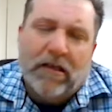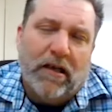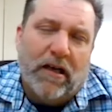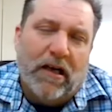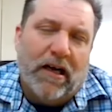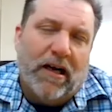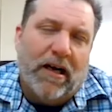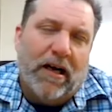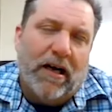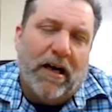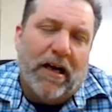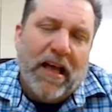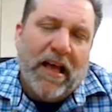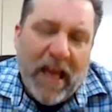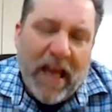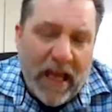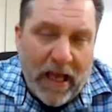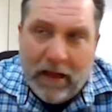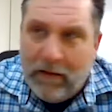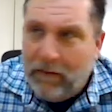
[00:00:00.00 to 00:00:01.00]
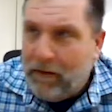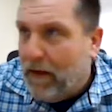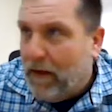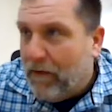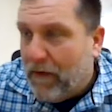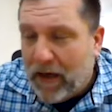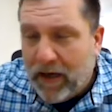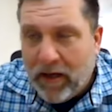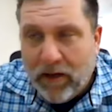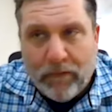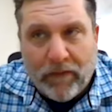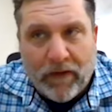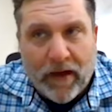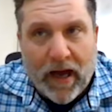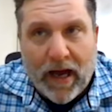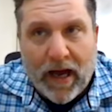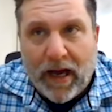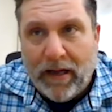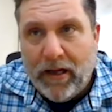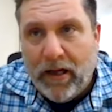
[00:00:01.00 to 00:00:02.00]
And then you've
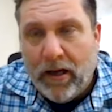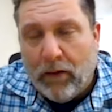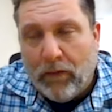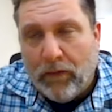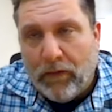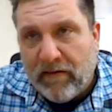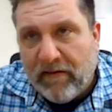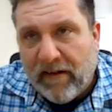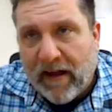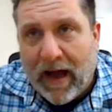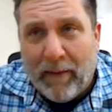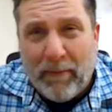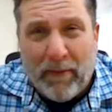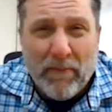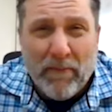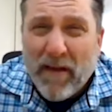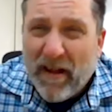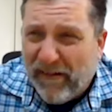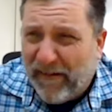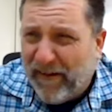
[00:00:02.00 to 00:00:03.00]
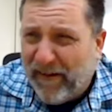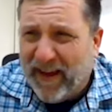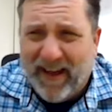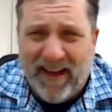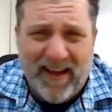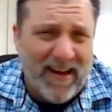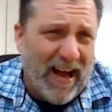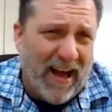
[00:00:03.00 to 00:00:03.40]
got, the job at Michigan.